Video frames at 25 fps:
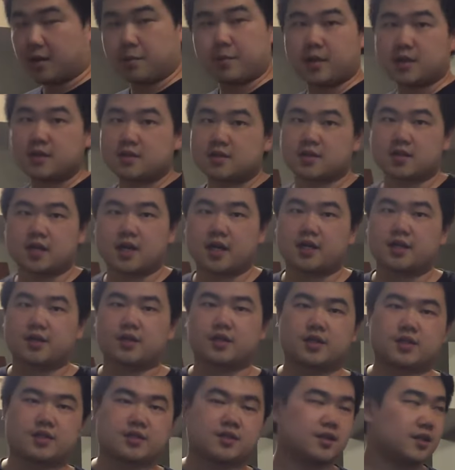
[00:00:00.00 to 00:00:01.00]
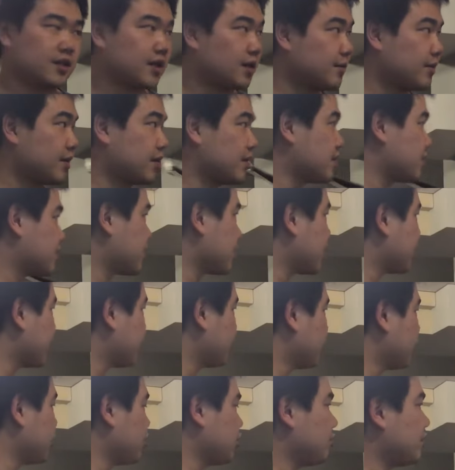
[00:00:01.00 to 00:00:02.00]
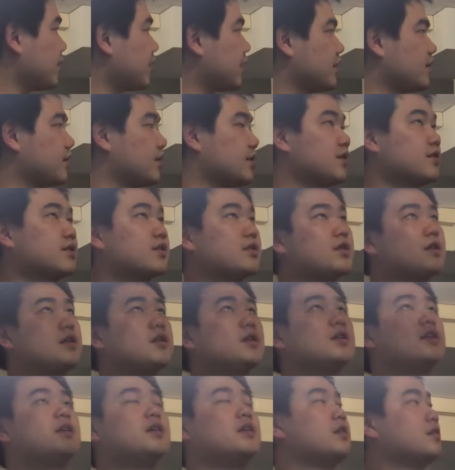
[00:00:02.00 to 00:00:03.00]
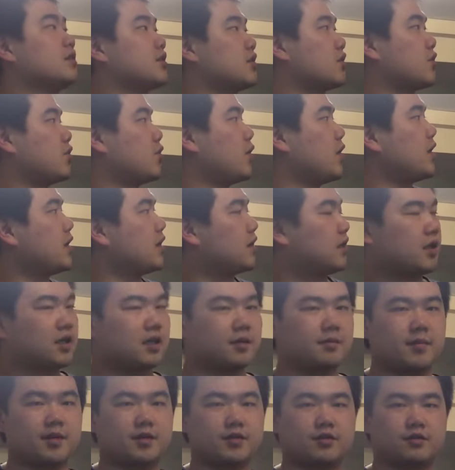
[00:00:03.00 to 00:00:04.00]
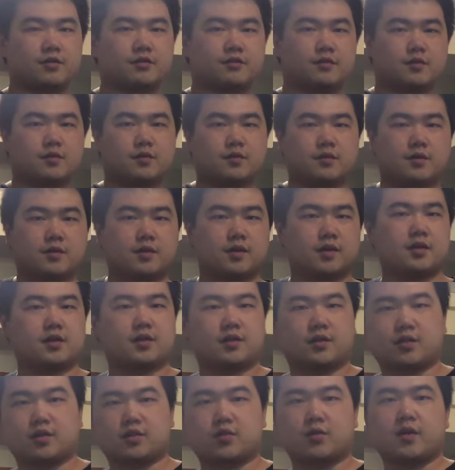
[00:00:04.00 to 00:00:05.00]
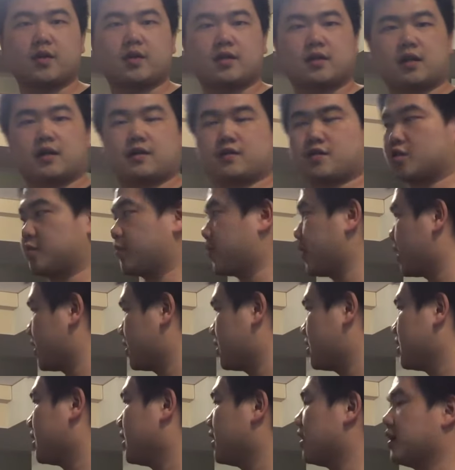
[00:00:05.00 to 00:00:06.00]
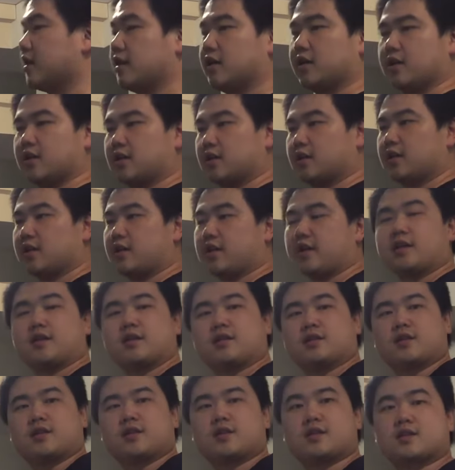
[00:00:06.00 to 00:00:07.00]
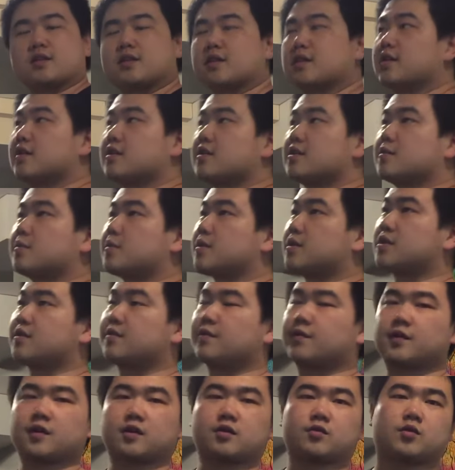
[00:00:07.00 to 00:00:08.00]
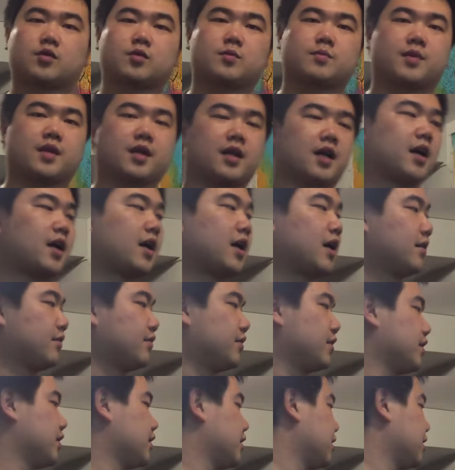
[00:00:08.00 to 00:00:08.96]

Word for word: I'm inside. You can see I'm inside a room, and you can see there's quite a lot of maneuver. There's quite a lot of space in this specific room that I have.